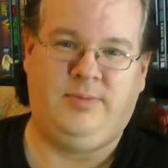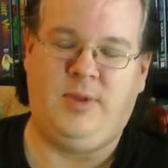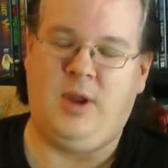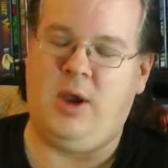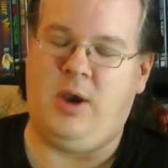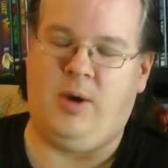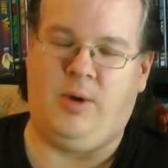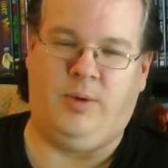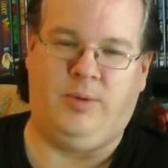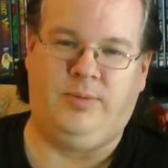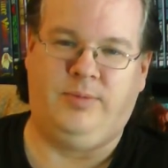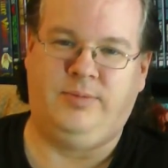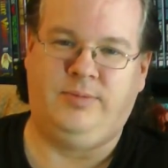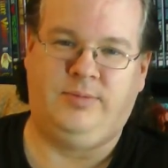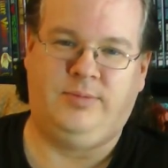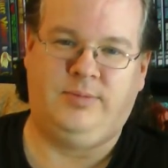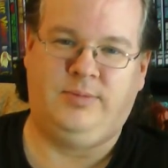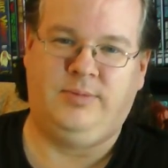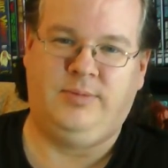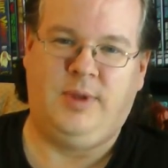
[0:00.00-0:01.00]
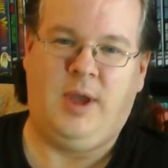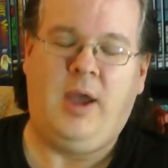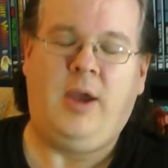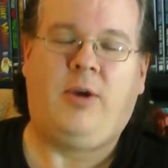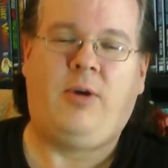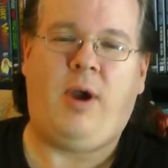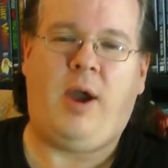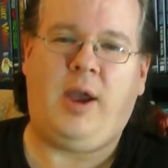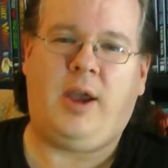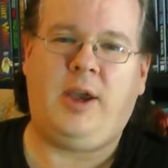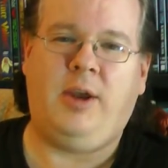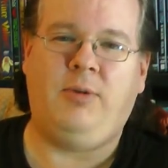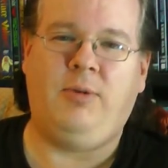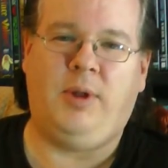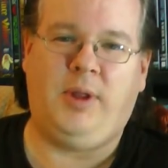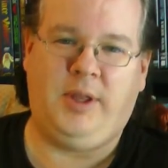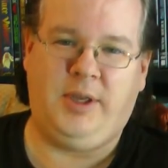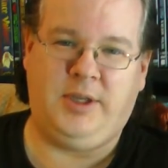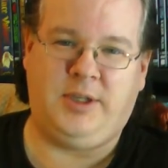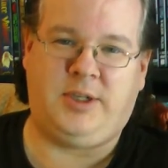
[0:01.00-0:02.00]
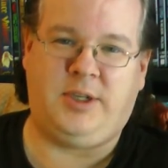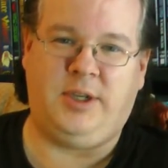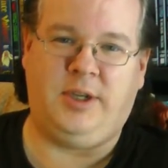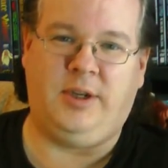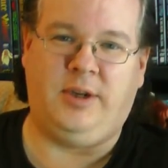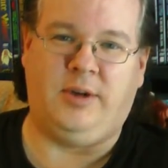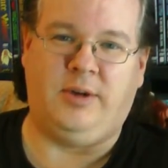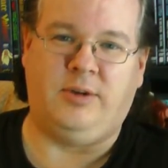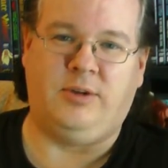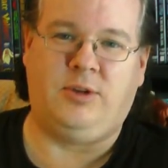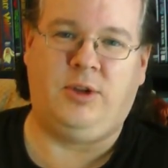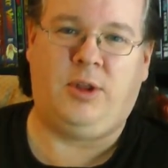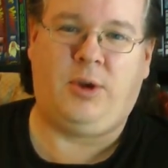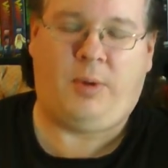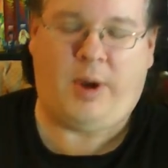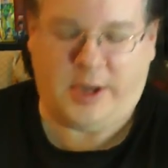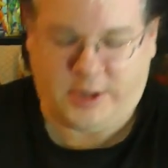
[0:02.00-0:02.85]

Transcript: No. Kraken Releasing to the